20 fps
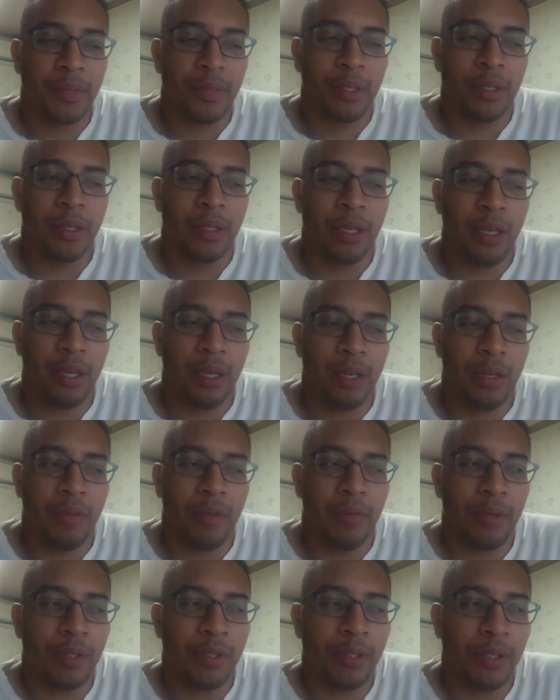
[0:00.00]
it
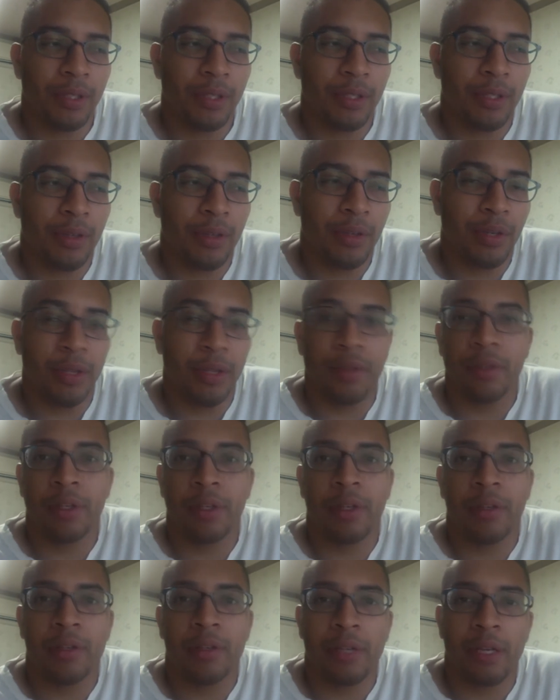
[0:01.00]
wasn't until another
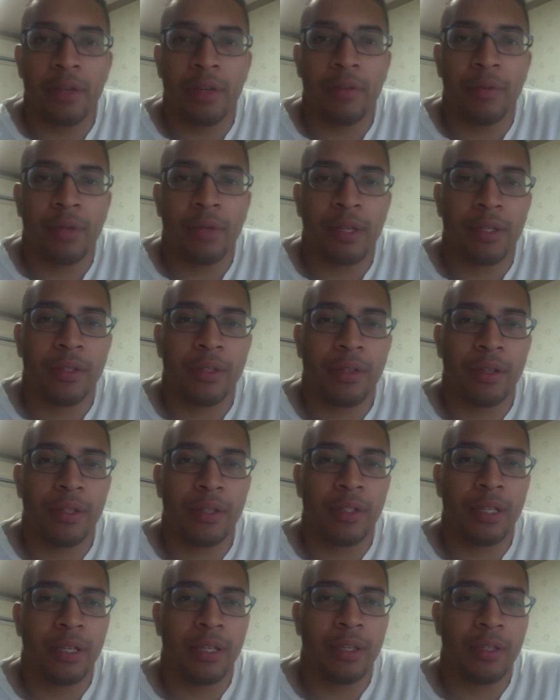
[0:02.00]
year later when I started
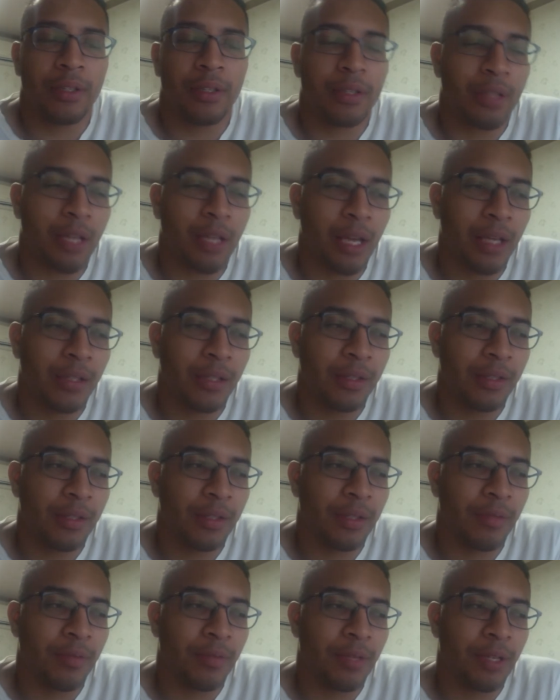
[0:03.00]
taking the
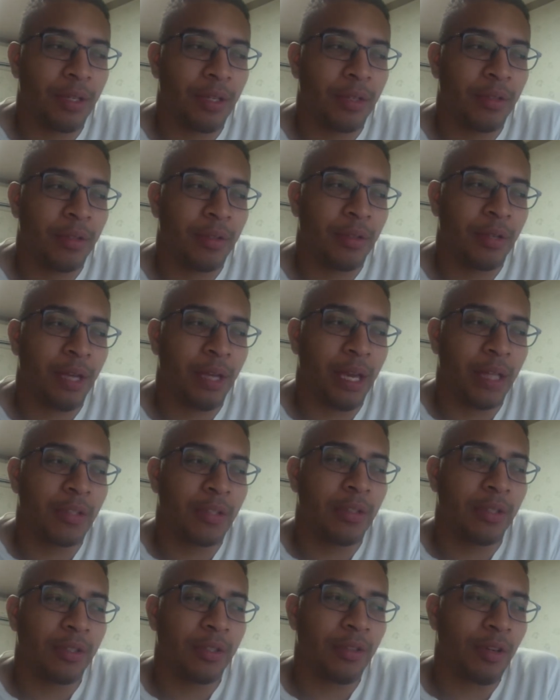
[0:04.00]
classes and when I
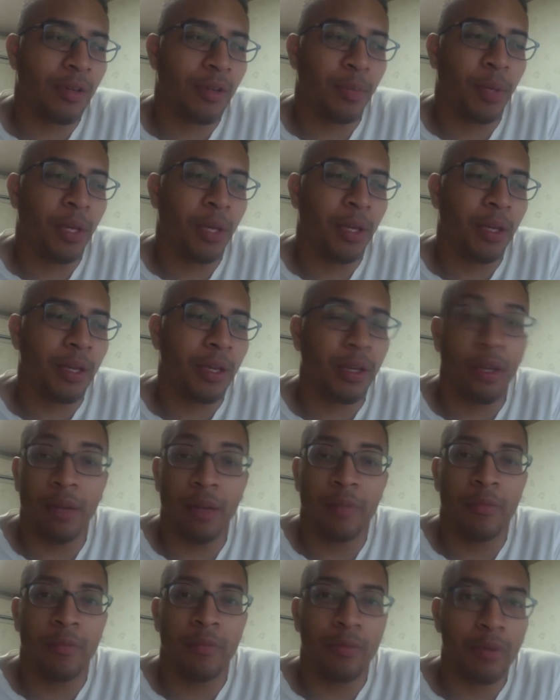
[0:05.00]
actually started picking it
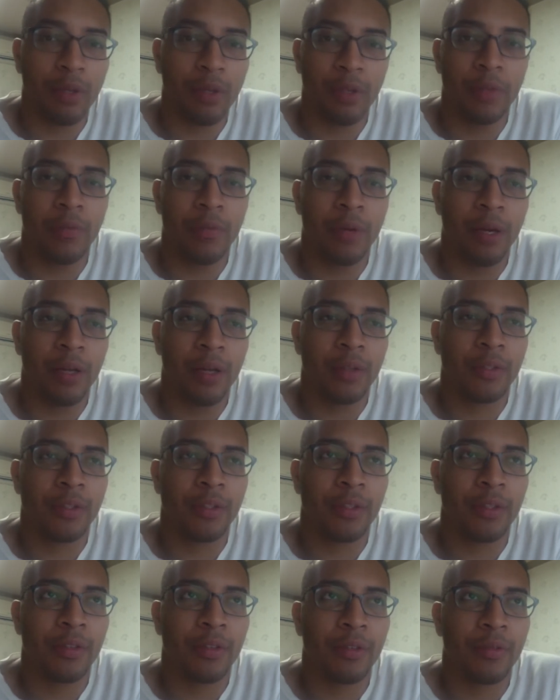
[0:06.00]
up really well.
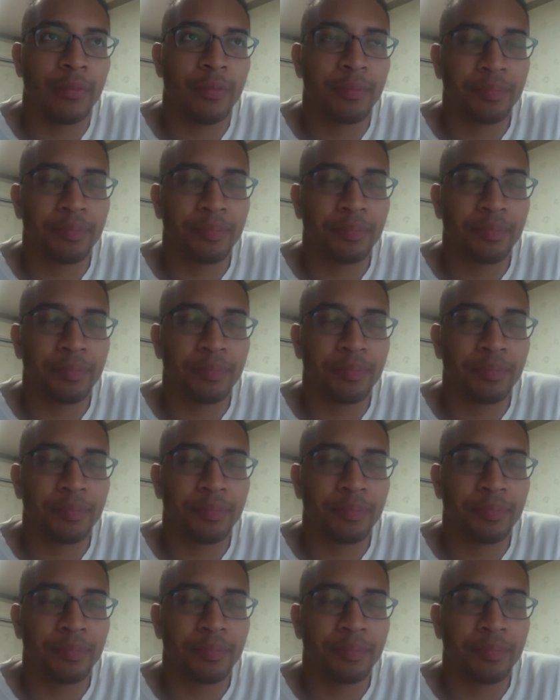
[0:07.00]
So